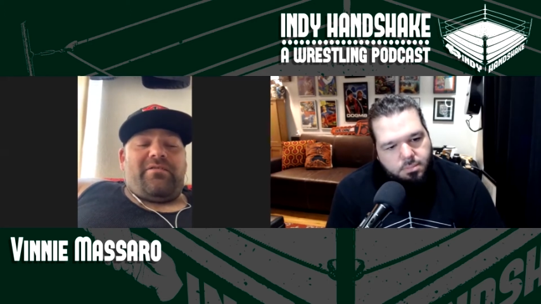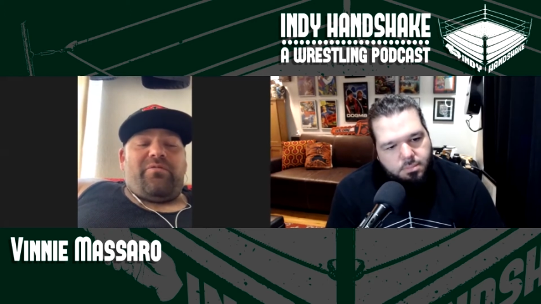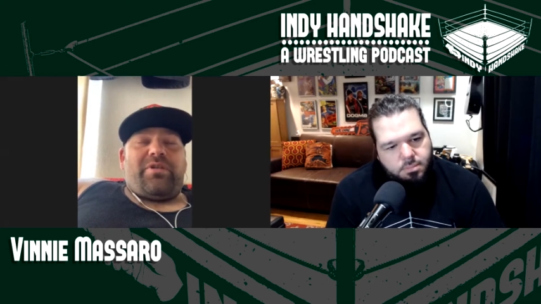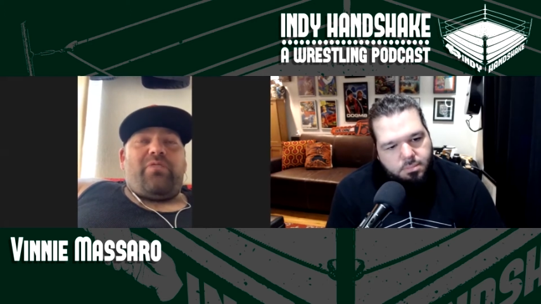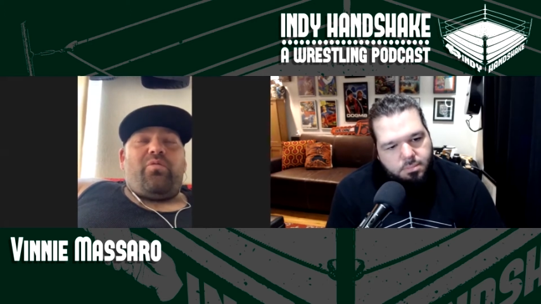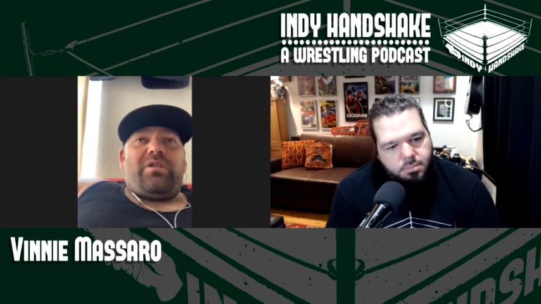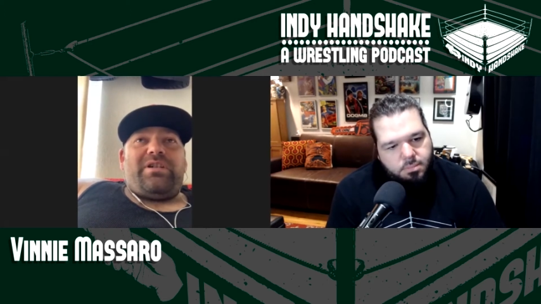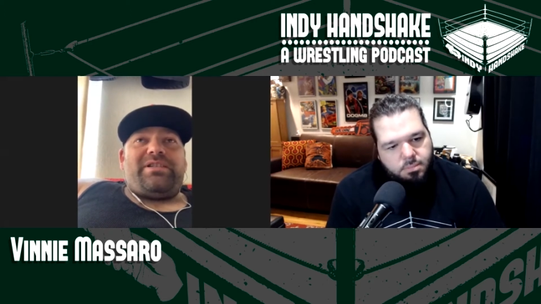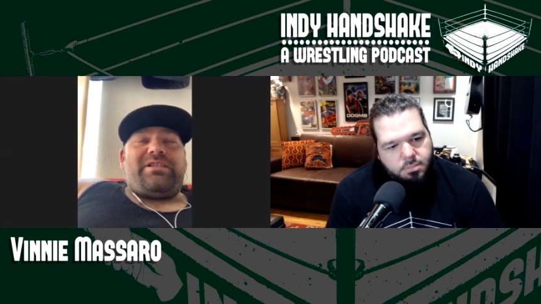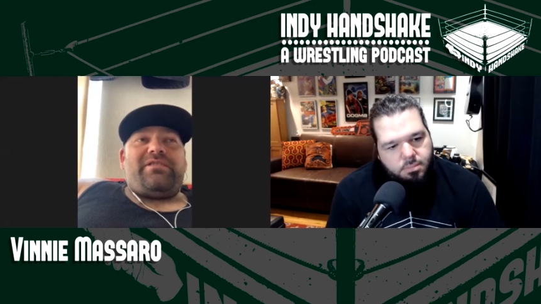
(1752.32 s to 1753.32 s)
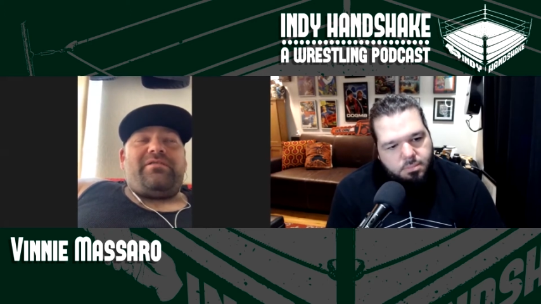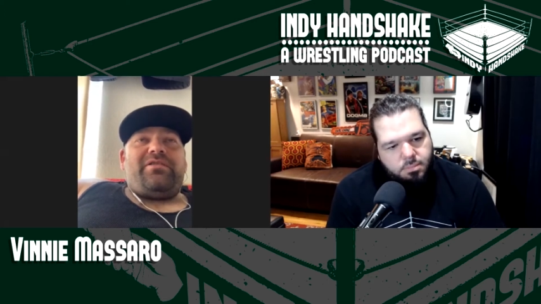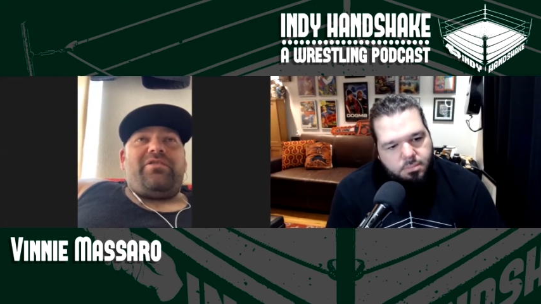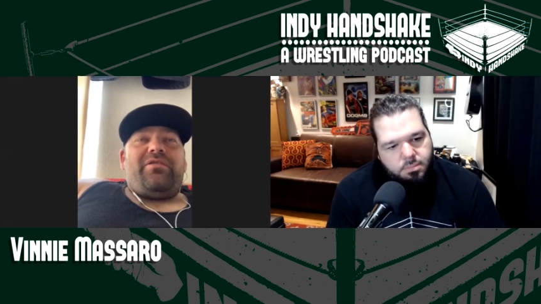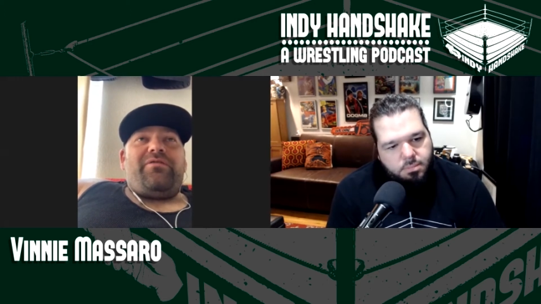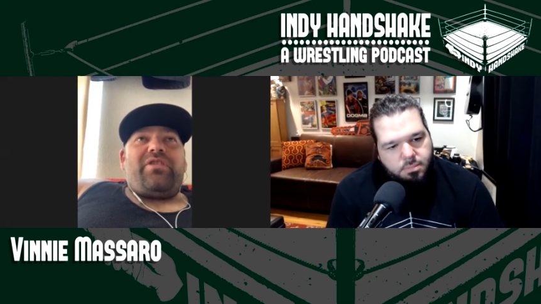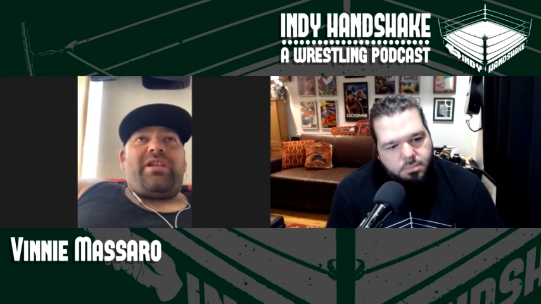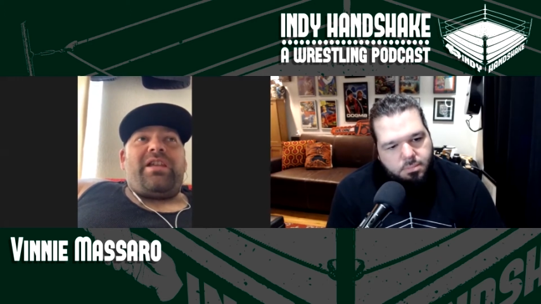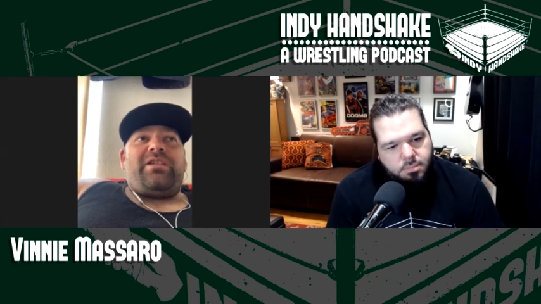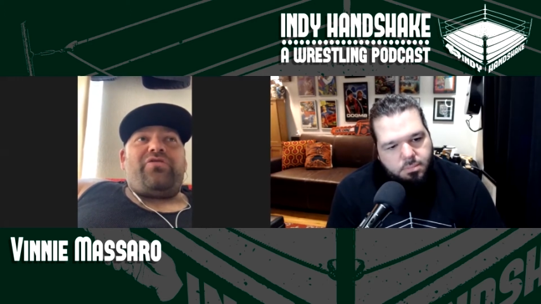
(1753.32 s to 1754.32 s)
Speaker 1: what it was and you know if you
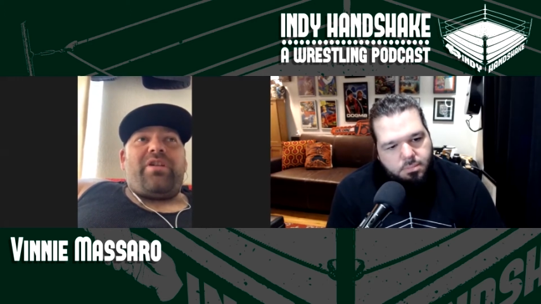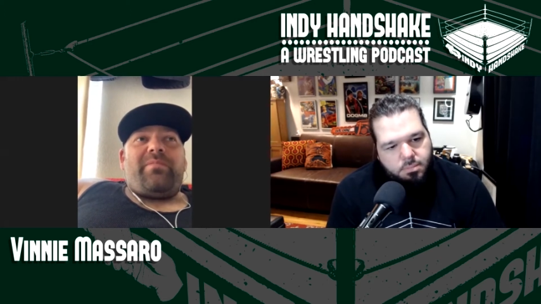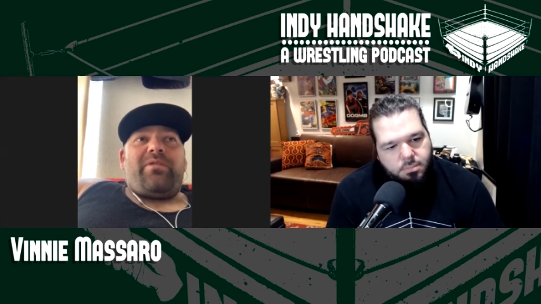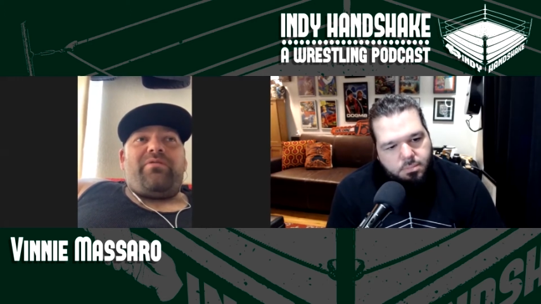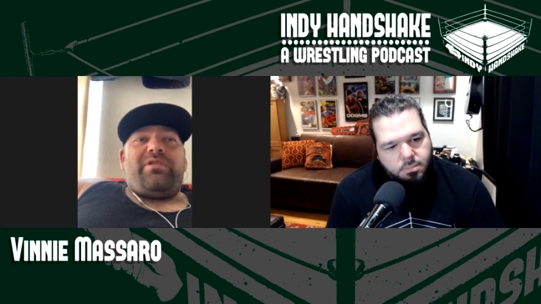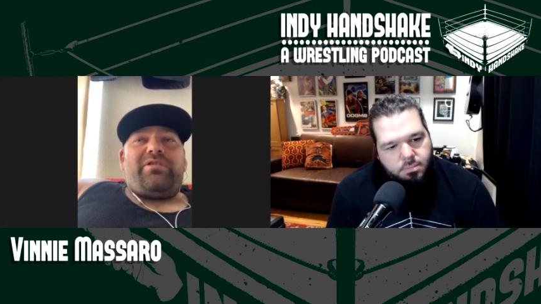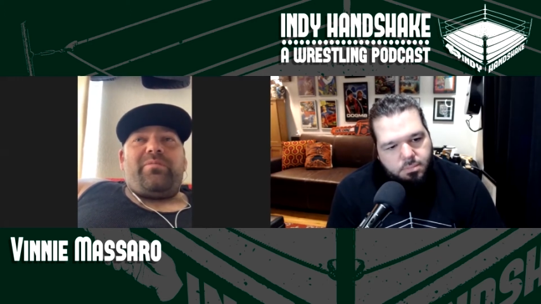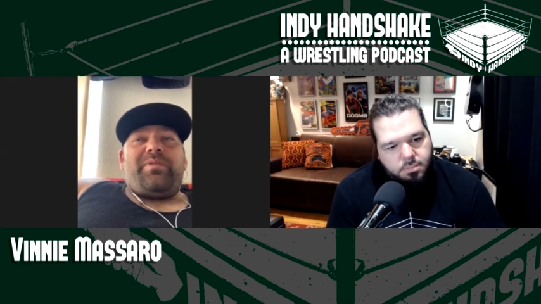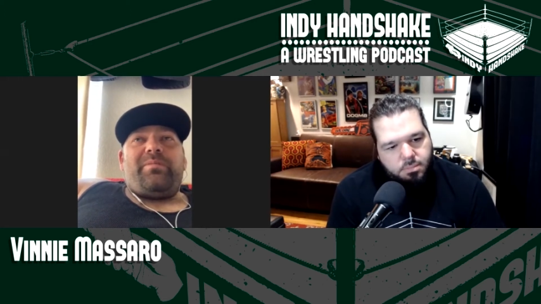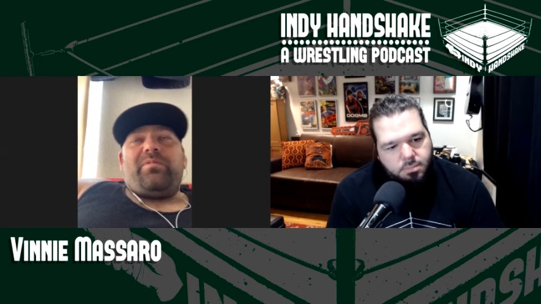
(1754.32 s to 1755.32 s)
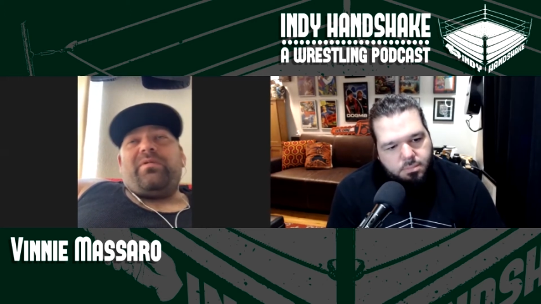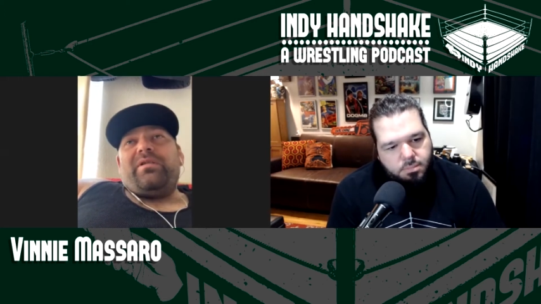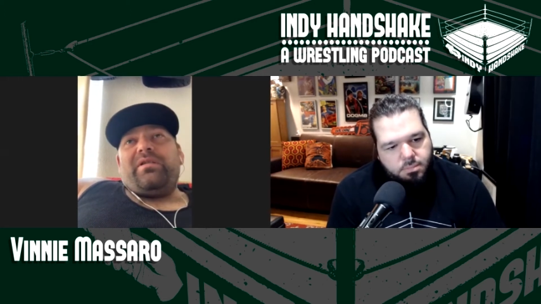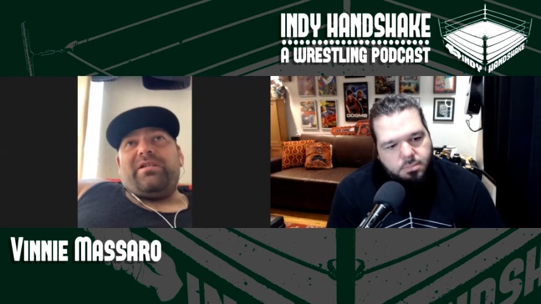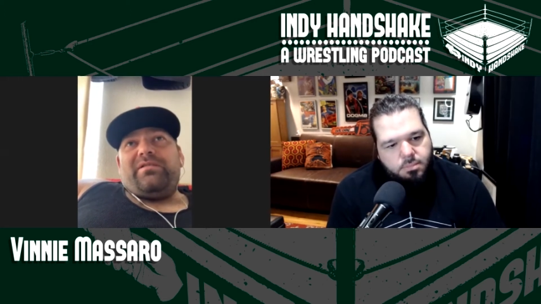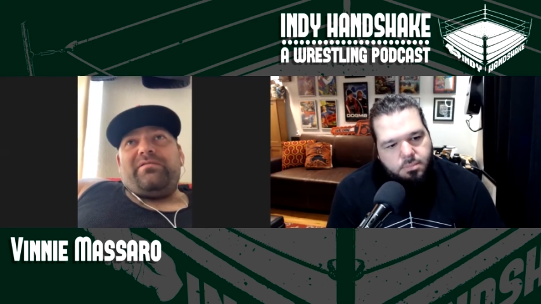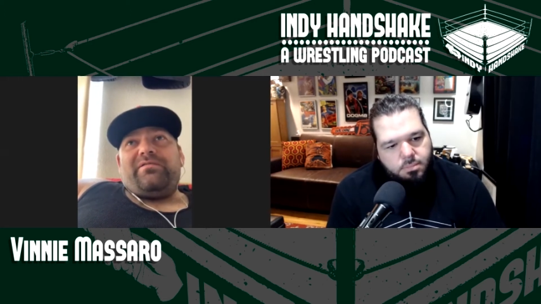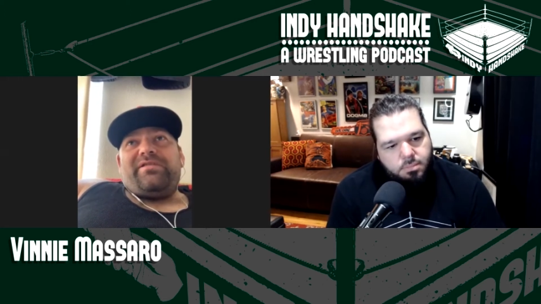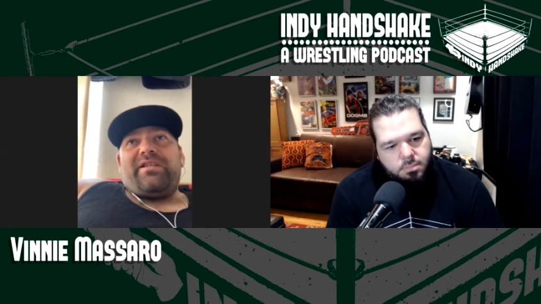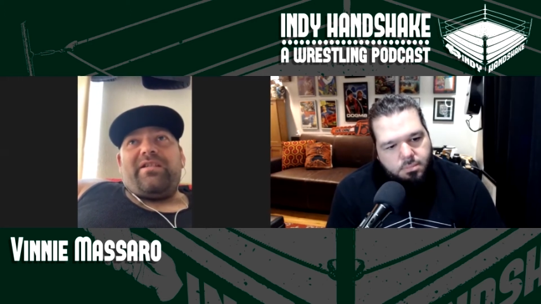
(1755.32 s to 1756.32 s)
can get trained by really good people i
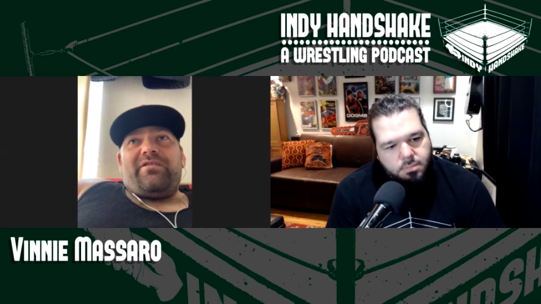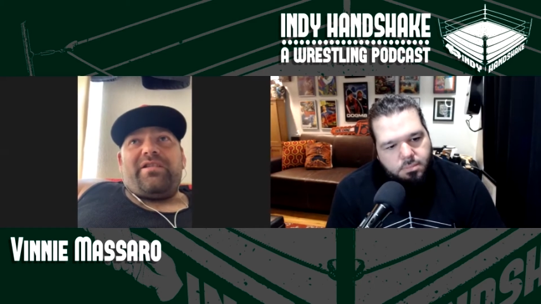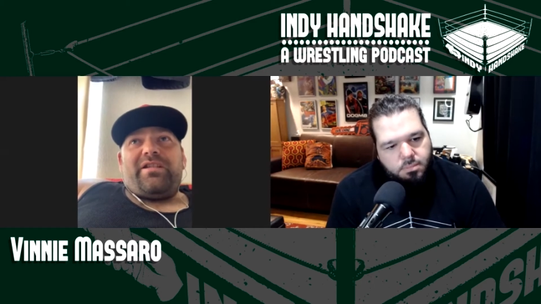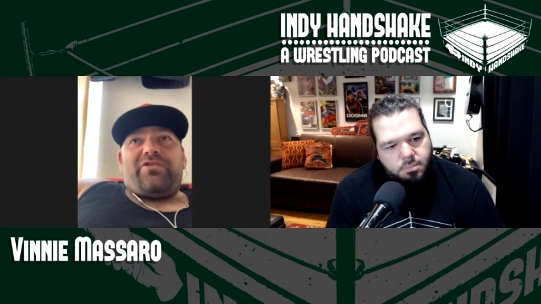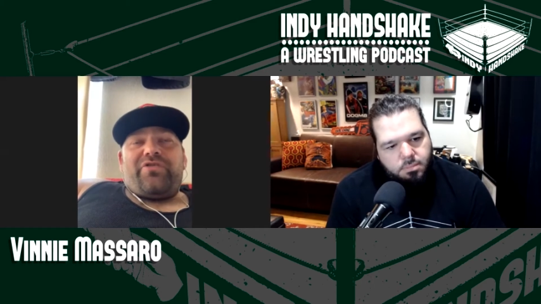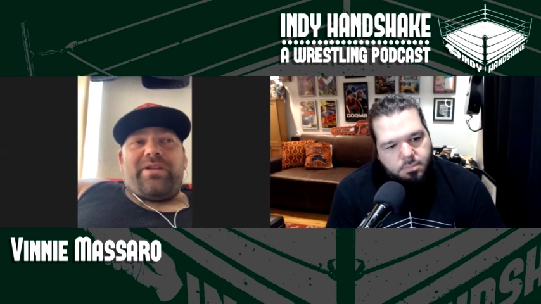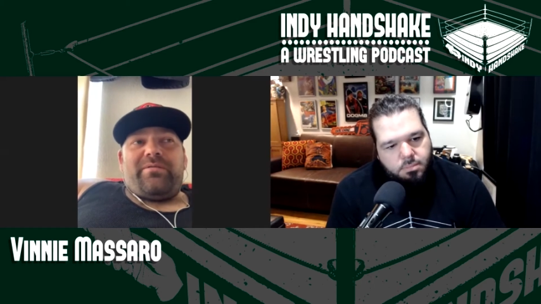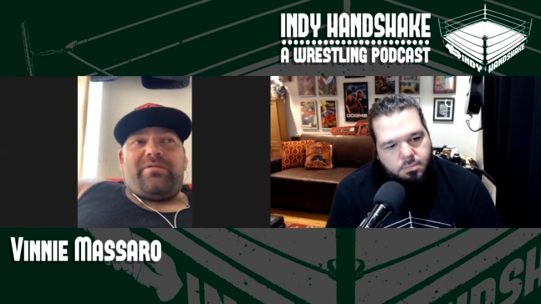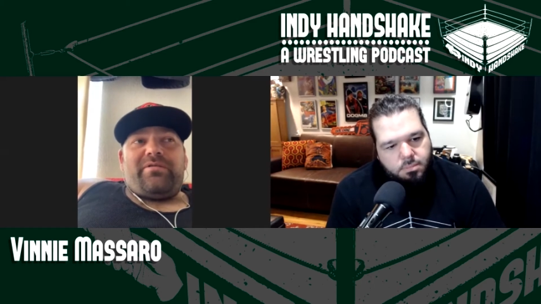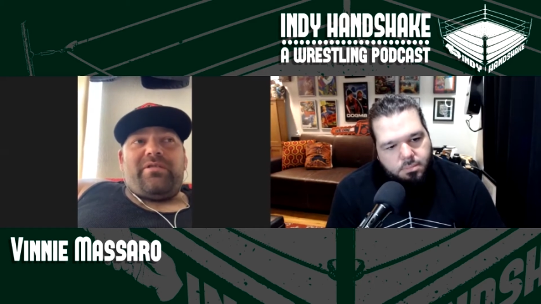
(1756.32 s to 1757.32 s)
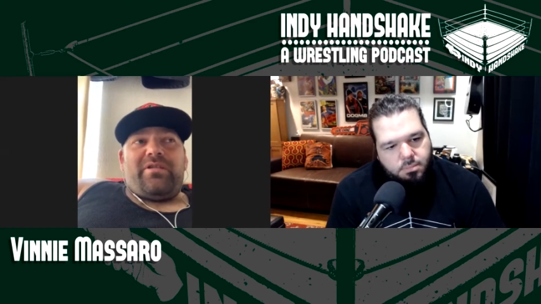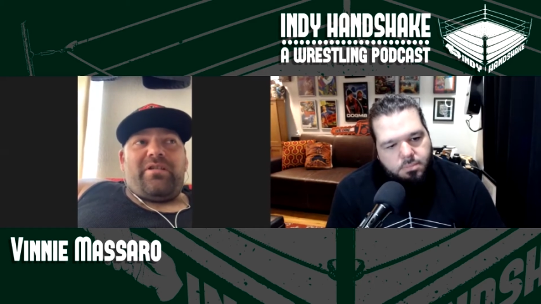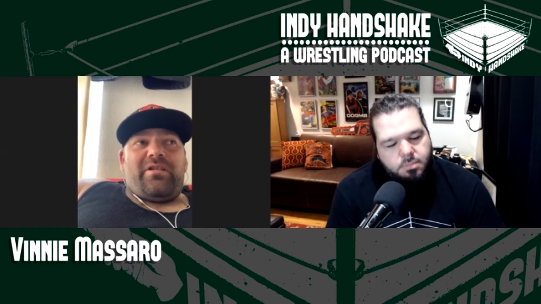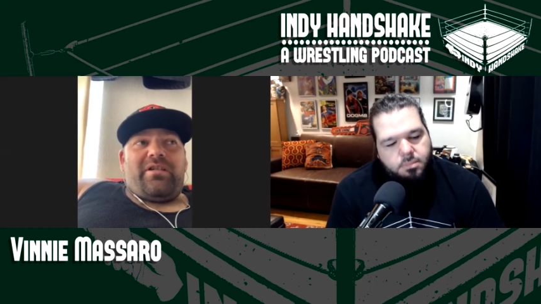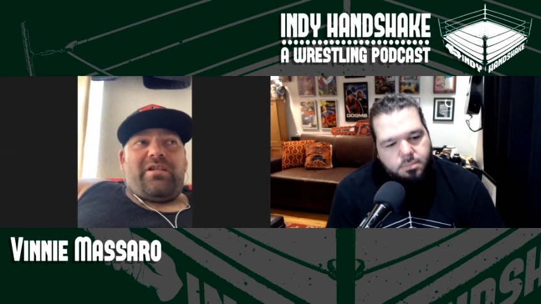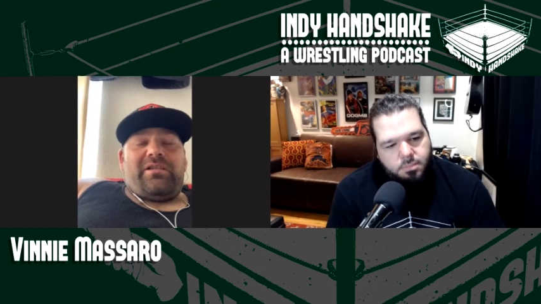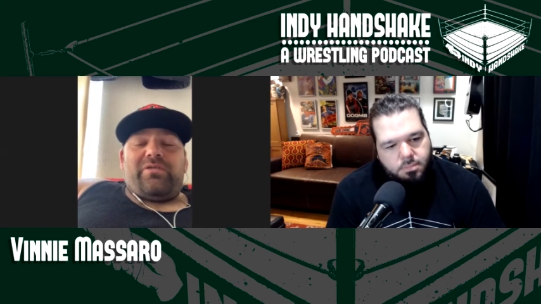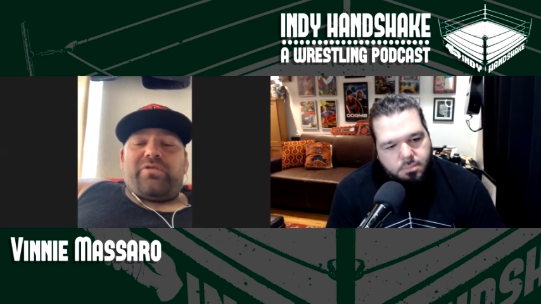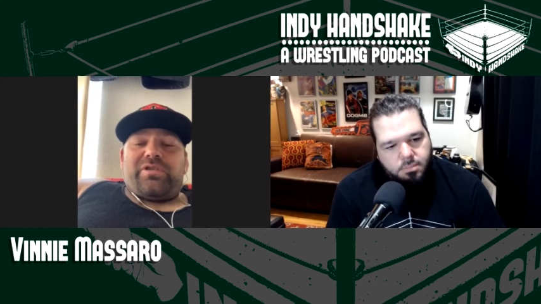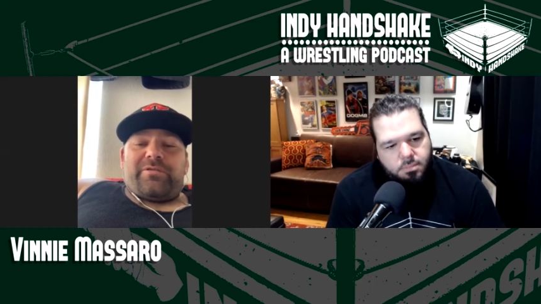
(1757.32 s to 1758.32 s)
decided to get trained in
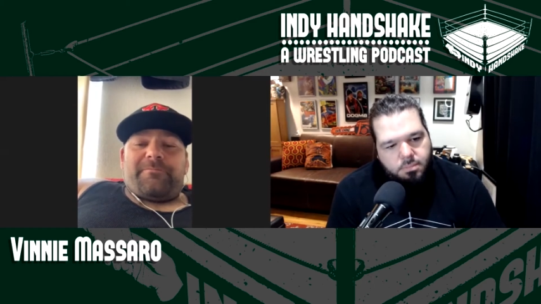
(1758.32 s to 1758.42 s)
lucha